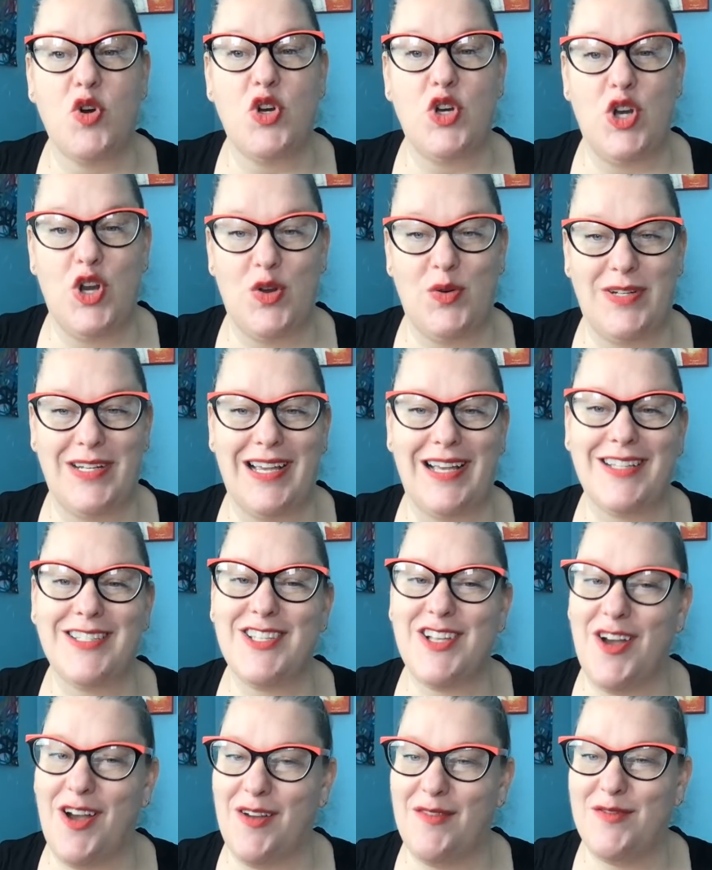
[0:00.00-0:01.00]
no text
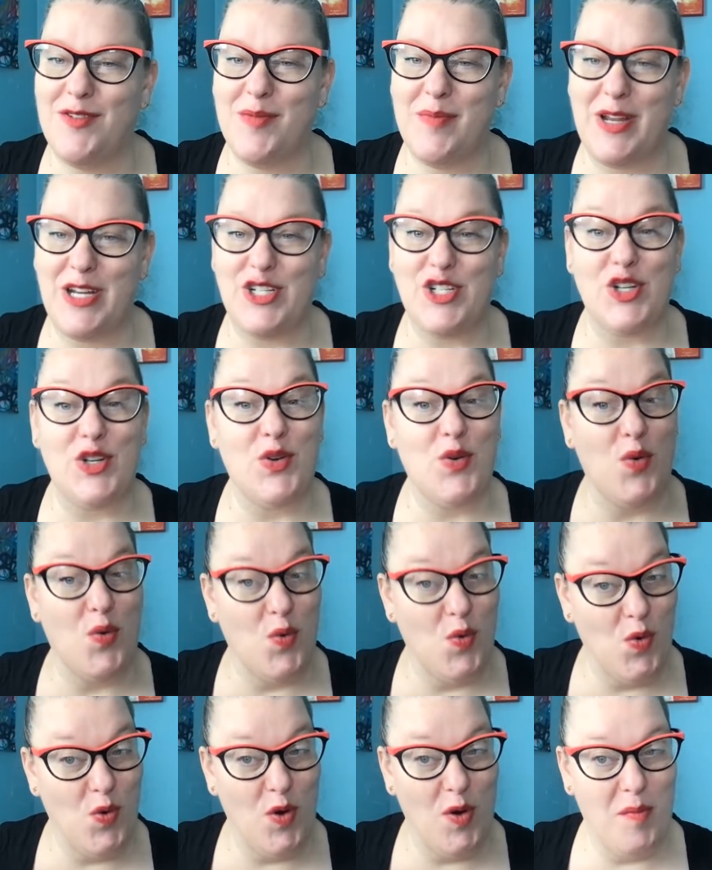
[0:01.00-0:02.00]
confirmation
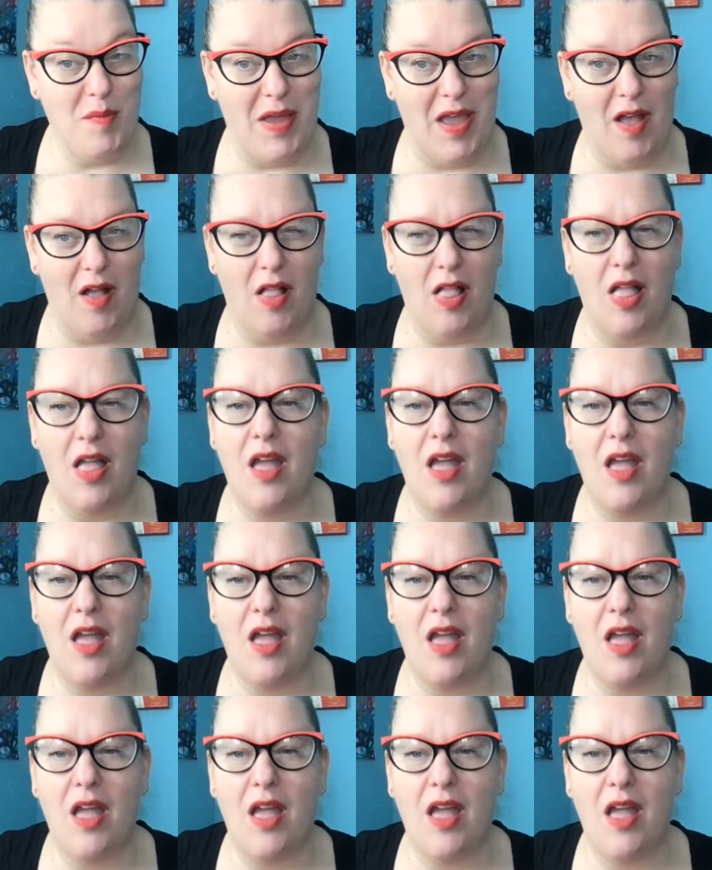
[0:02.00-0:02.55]
or mail.